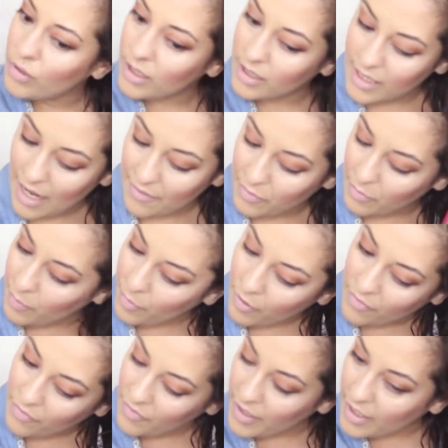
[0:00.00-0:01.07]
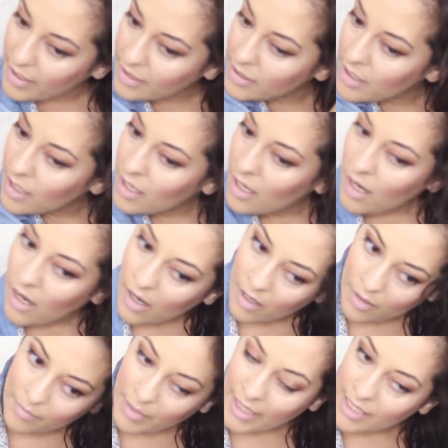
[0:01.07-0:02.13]
It doesn't have to be perfect.
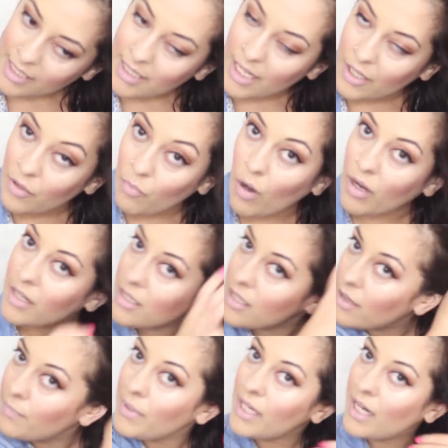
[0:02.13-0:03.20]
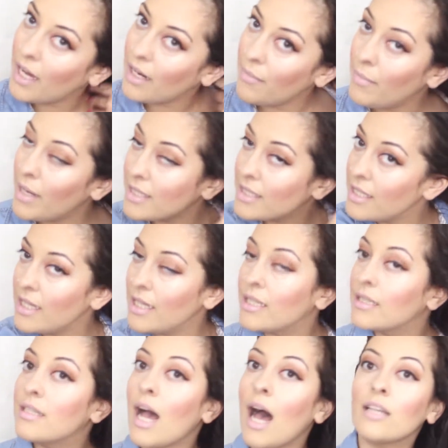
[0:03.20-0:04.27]
Like I said, you want it to be kind of messy
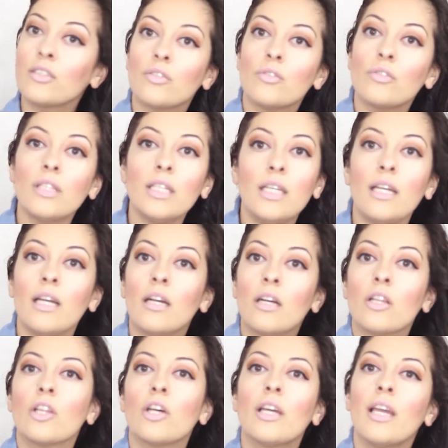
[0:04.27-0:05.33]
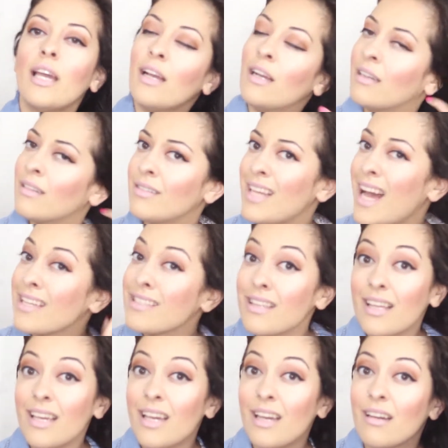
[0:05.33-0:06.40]
and tassel-y looking.
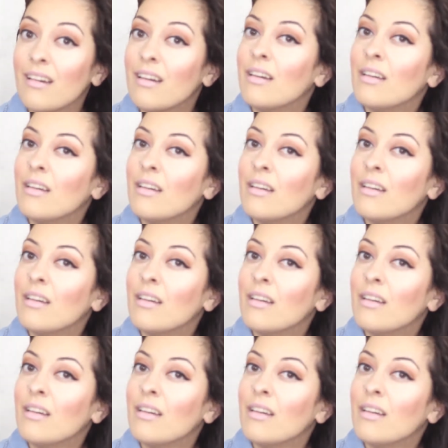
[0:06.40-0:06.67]
Tassel-y?